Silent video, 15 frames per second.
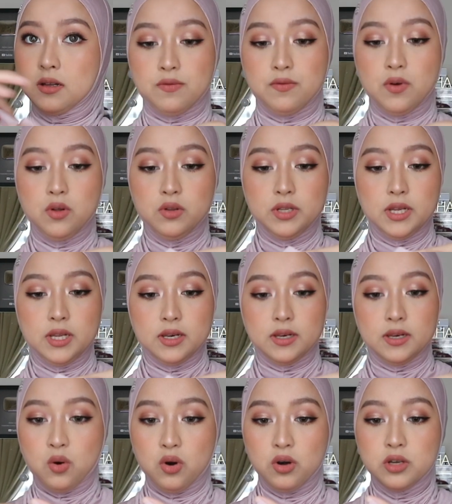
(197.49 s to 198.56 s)
Fold it
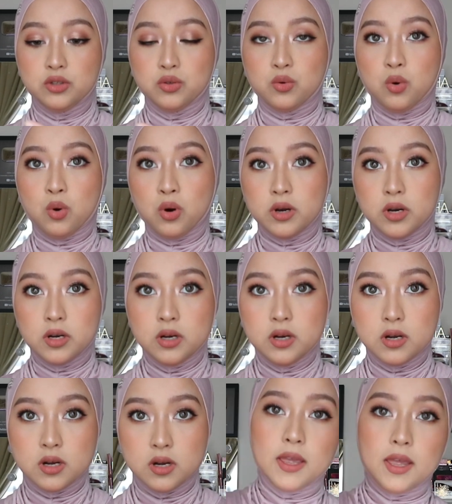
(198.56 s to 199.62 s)
corner to corner
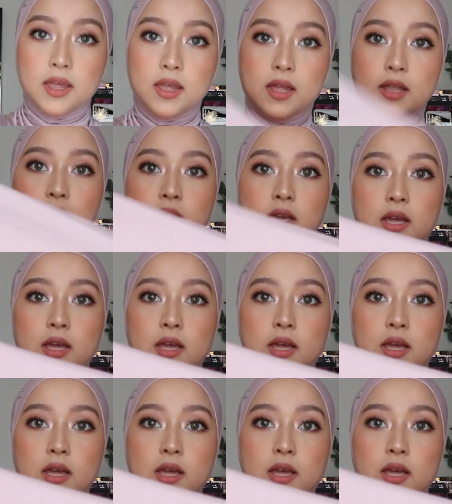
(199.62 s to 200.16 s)
and you